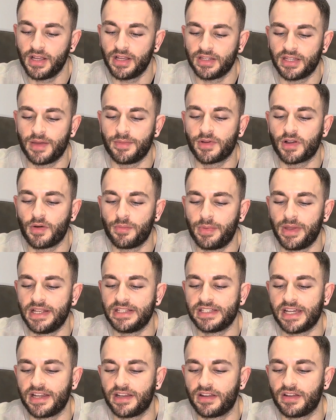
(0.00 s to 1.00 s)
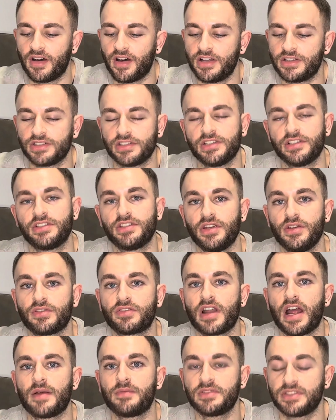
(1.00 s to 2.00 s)
Then we've got betaine anhydrous at 2
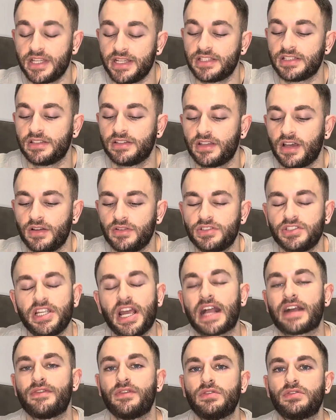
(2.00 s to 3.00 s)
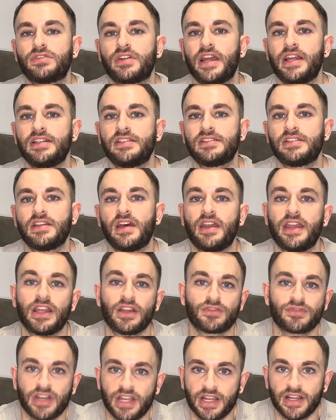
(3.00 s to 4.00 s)
grams, decent dose, jack of all trades
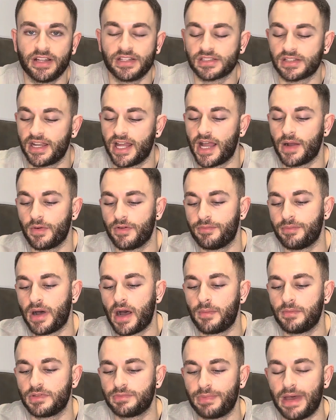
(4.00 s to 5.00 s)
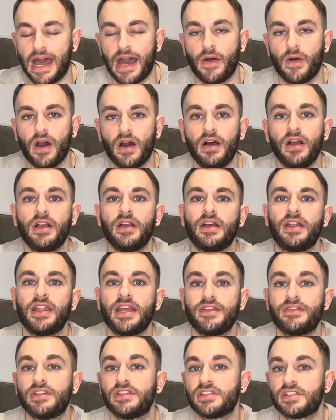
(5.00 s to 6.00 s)
ingredients, going to help with pumps, power, and
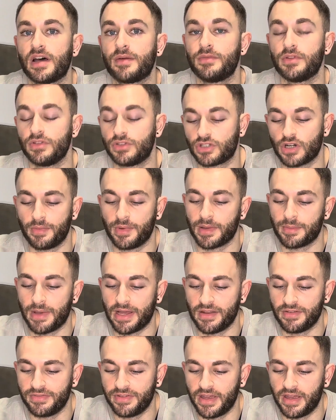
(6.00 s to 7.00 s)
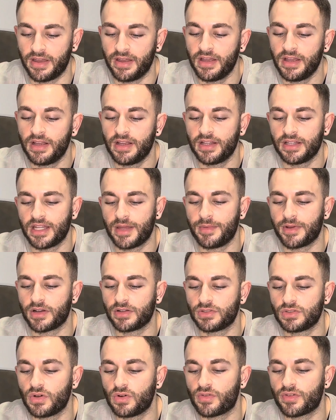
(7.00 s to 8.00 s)
even some nootropic benefit. Then we've
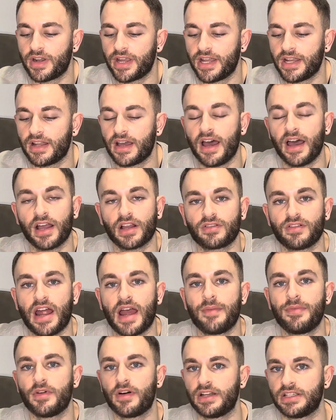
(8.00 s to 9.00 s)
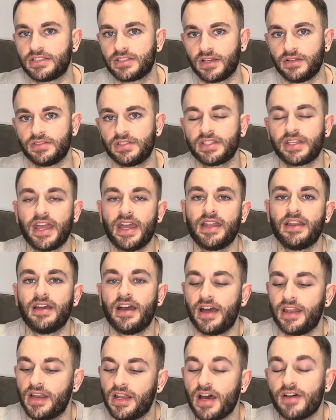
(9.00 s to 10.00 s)
got taurine at 1 gram, nice dose again,
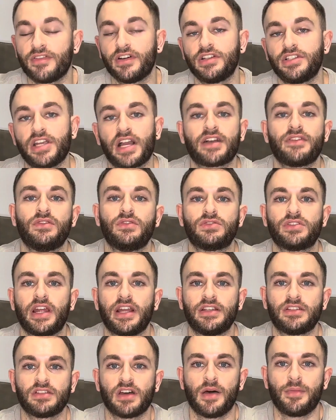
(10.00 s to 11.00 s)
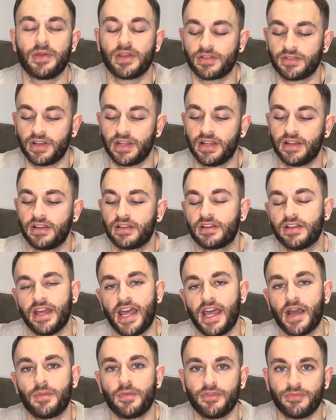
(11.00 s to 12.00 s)
and another jack of all trades type ingredient, going to
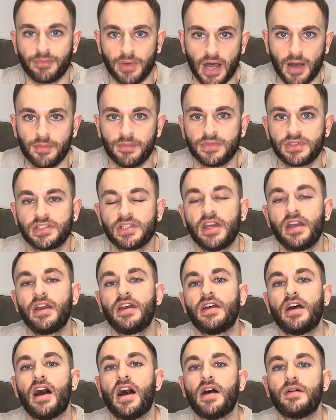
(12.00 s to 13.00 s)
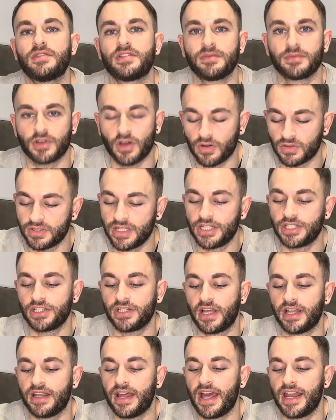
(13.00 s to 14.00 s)
with pumps, some
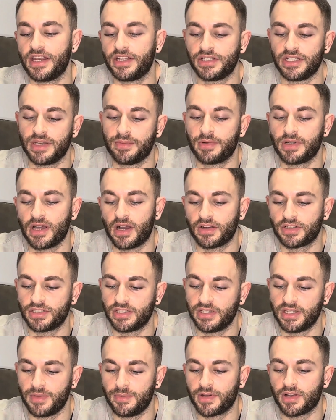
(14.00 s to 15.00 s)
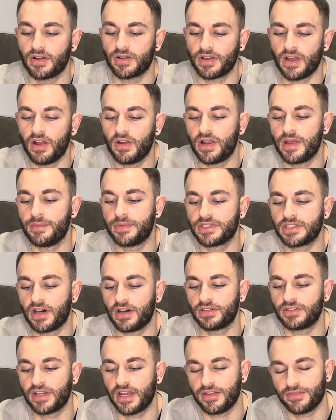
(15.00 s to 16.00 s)
cognition and energy production. Then we've got choline
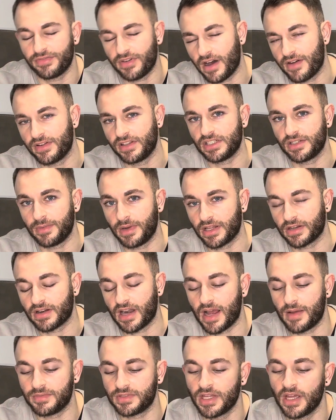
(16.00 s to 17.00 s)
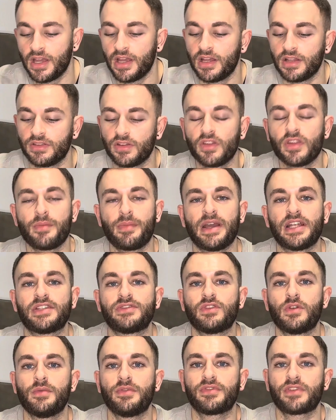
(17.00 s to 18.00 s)
bitartrate, 500 milligrams, not the best
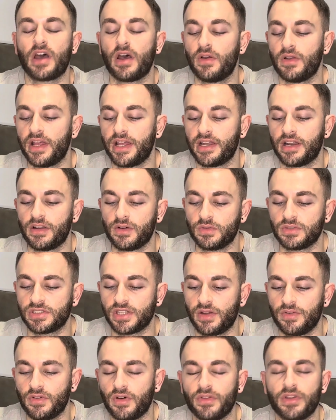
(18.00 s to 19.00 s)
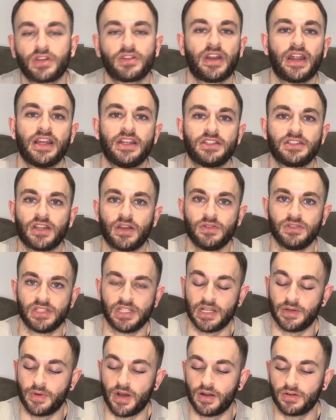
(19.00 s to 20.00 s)
form of choline and also not the greatest dose
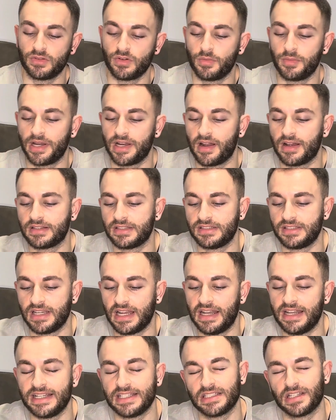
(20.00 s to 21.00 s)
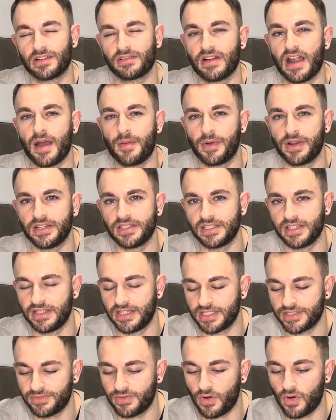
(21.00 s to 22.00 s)
in the world. Normally like to see at least 1 gram when it's in
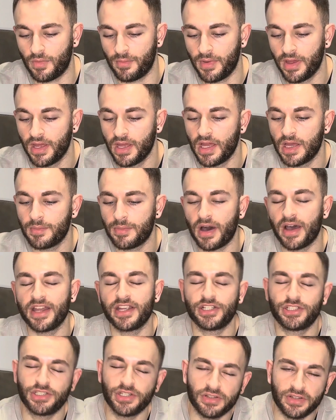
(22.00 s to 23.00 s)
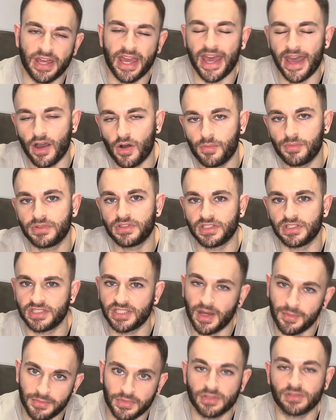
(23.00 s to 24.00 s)
this form, but it should help to
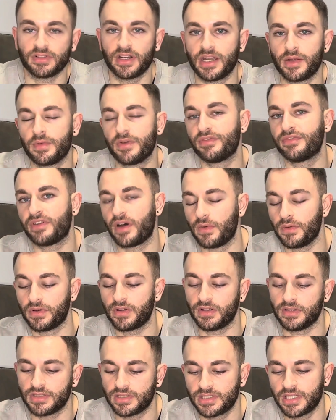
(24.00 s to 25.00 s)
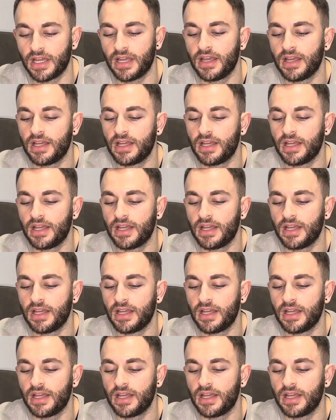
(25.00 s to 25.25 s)
some degree with focus.